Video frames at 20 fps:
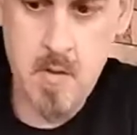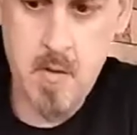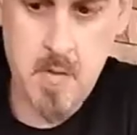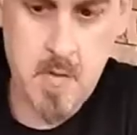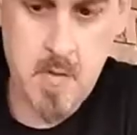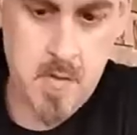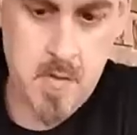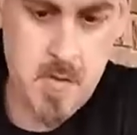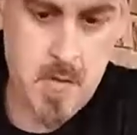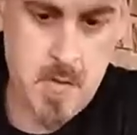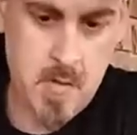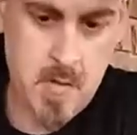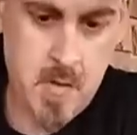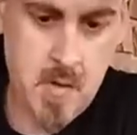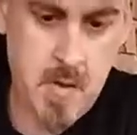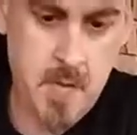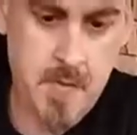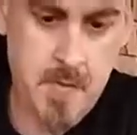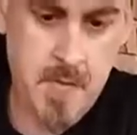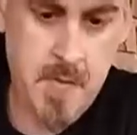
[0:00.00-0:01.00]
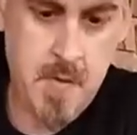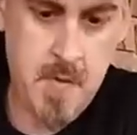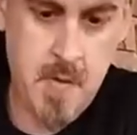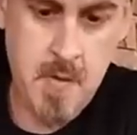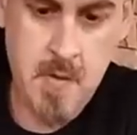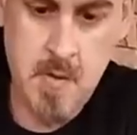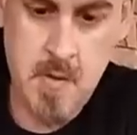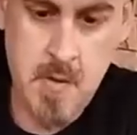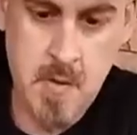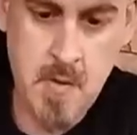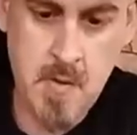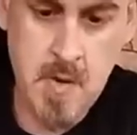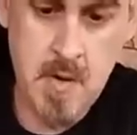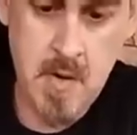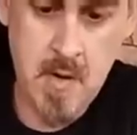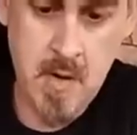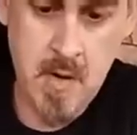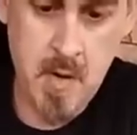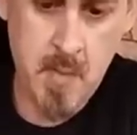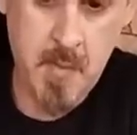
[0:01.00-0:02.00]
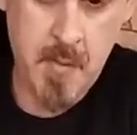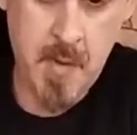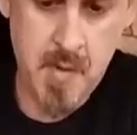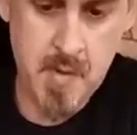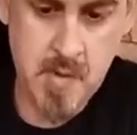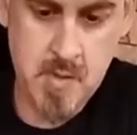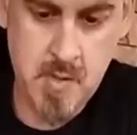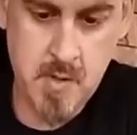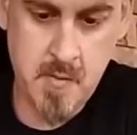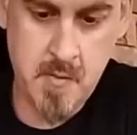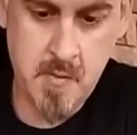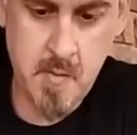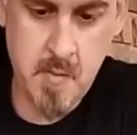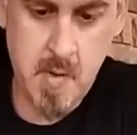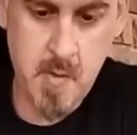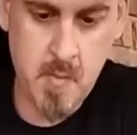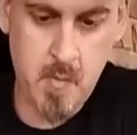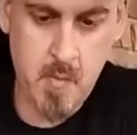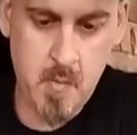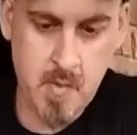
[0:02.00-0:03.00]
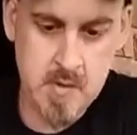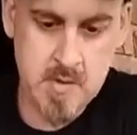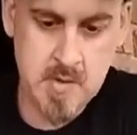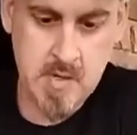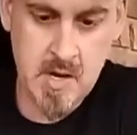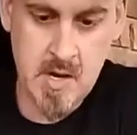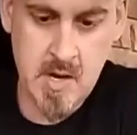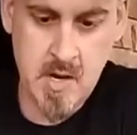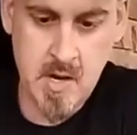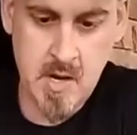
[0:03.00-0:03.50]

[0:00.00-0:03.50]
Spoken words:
If you can get a bunch of them at one time and